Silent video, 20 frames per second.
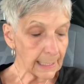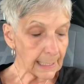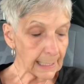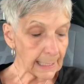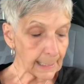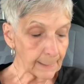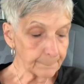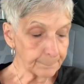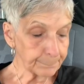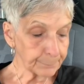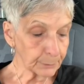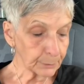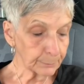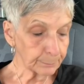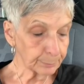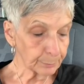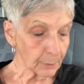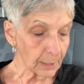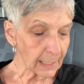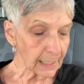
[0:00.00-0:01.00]

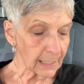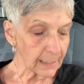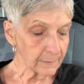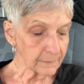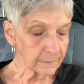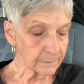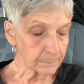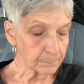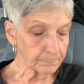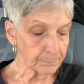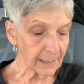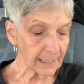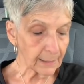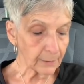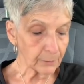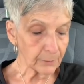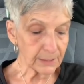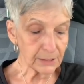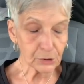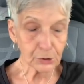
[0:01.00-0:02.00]
amper brass
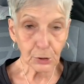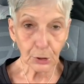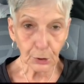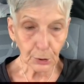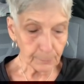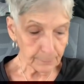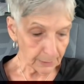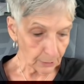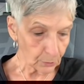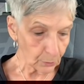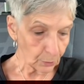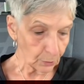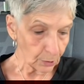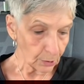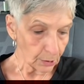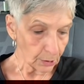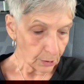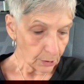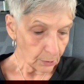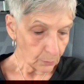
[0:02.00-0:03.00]
battery terminal,
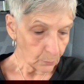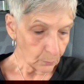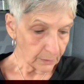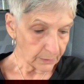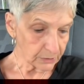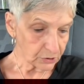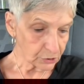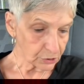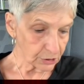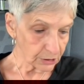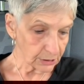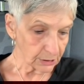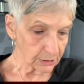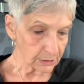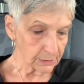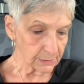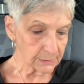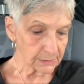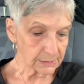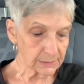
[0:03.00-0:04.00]
which
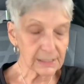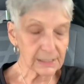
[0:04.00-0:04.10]
is